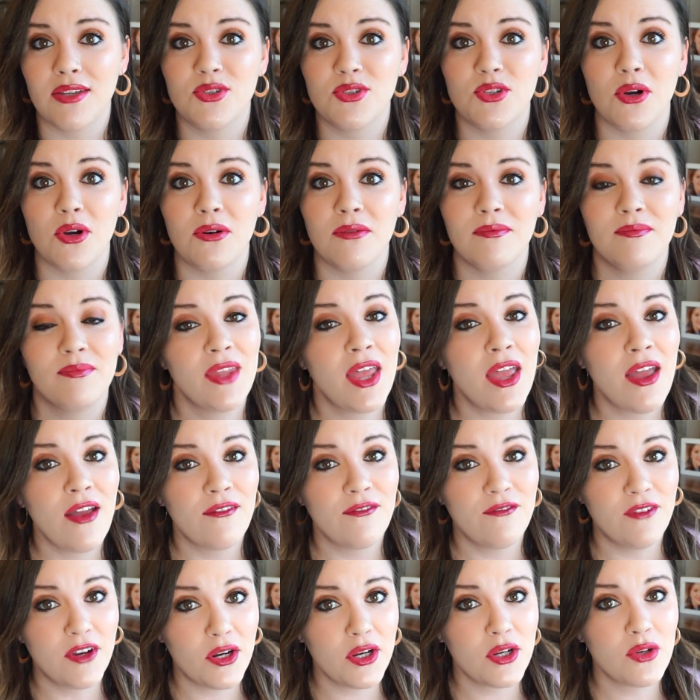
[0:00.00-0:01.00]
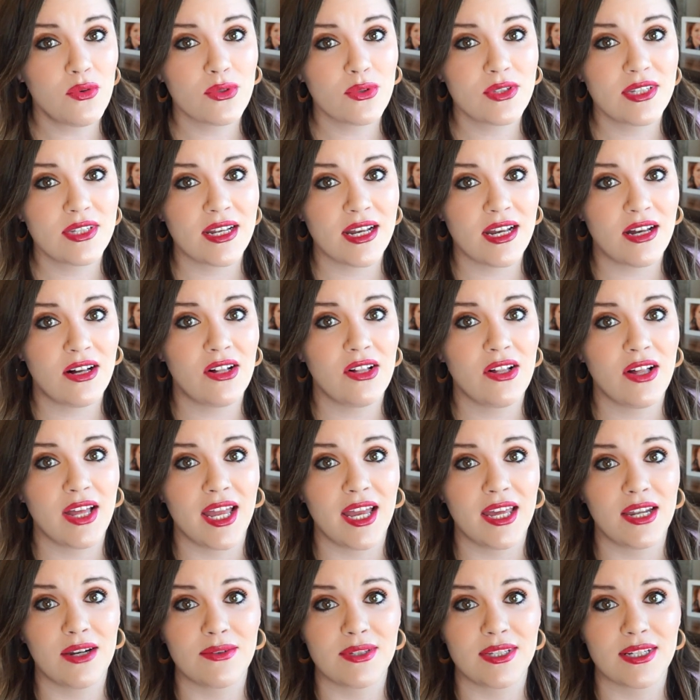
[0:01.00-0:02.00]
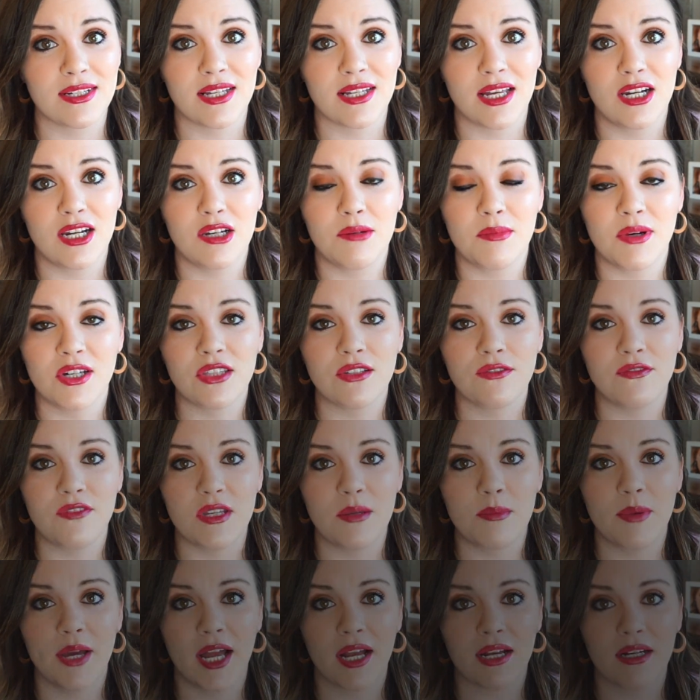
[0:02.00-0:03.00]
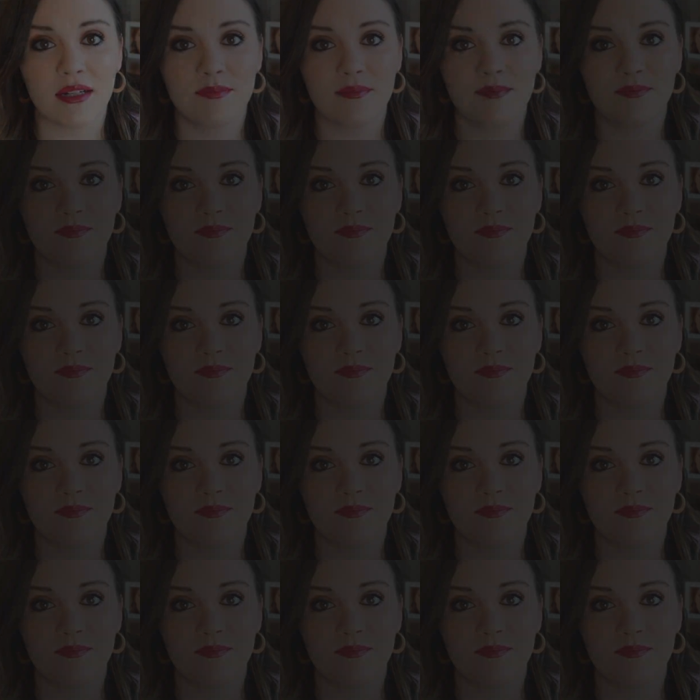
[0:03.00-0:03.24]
So very cool sale, and I was excited about the feedback.